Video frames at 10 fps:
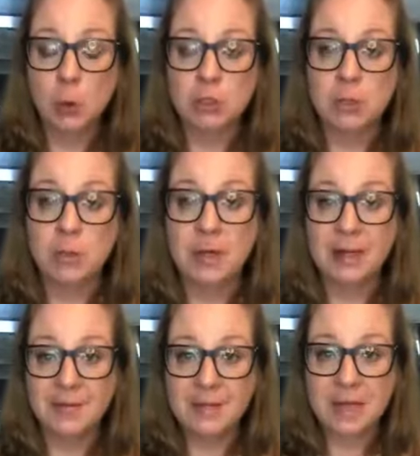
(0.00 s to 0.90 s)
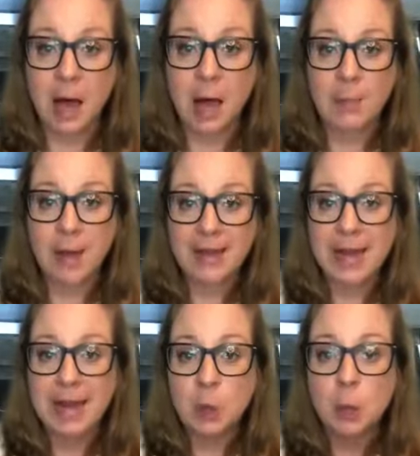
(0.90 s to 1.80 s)
So give it time, let
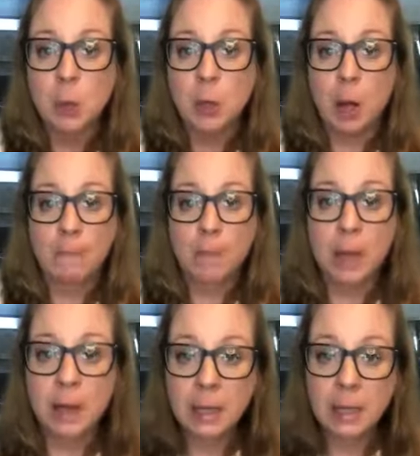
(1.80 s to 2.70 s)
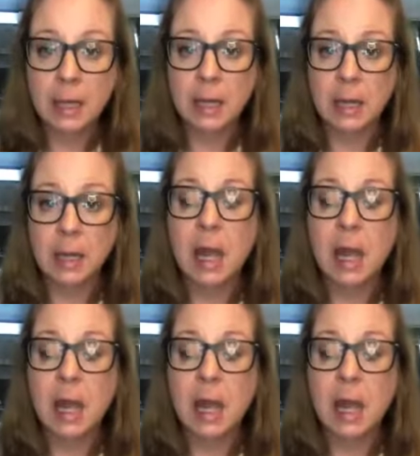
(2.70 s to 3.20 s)
it cool completely,